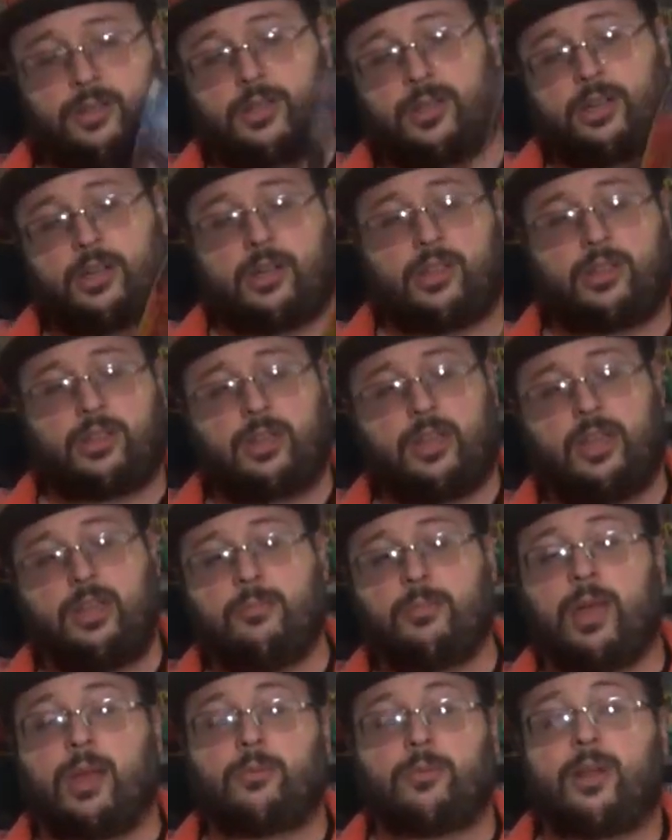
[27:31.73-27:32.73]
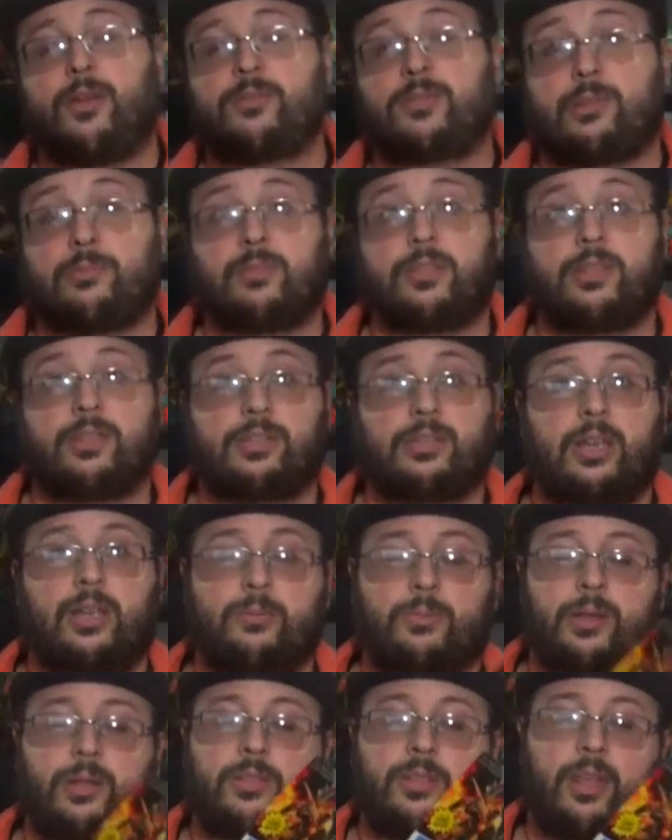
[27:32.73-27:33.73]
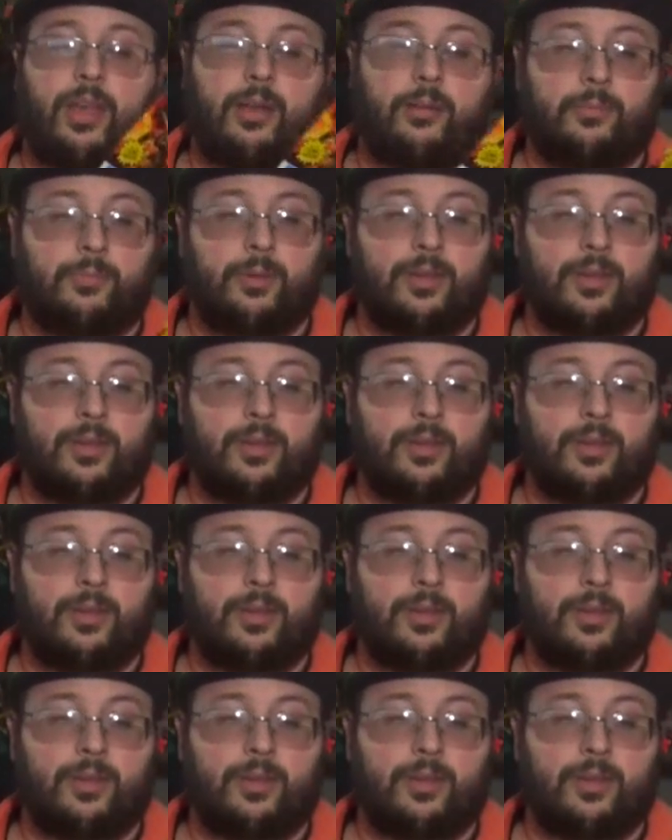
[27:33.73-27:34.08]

I think He-Man will have something to say about that,